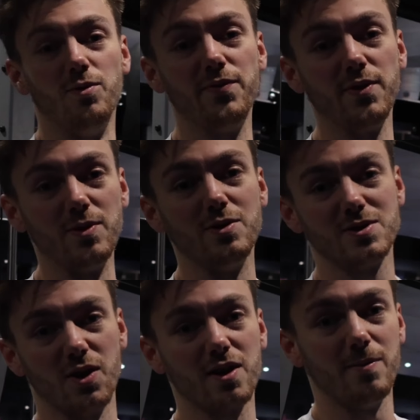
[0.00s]
One thing we do
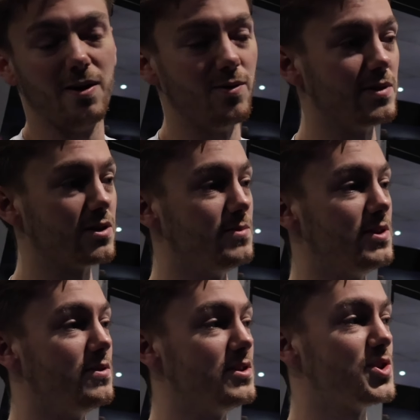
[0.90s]
talk about when we come and
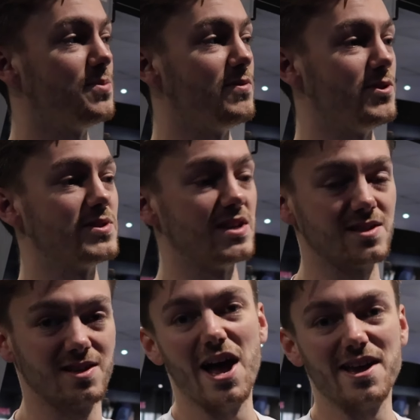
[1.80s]
do these gym reviews
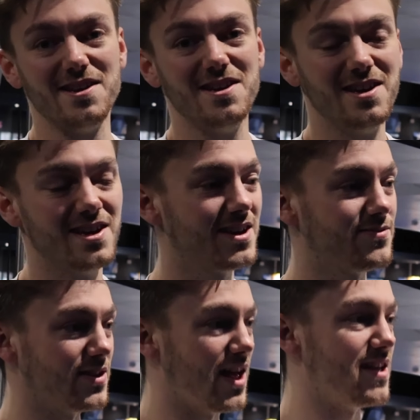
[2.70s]
is lighting.
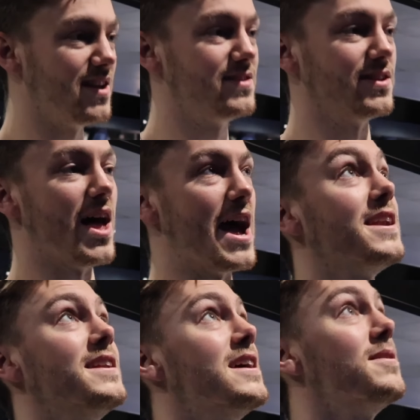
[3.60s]
I feel like the
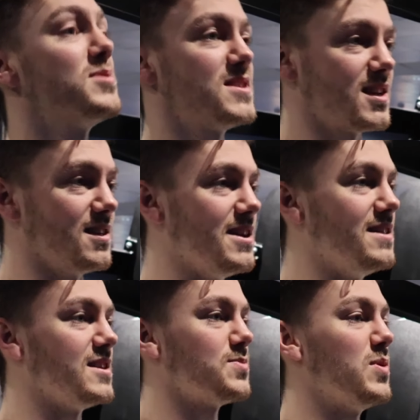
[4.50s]
lighting in here, particularly in this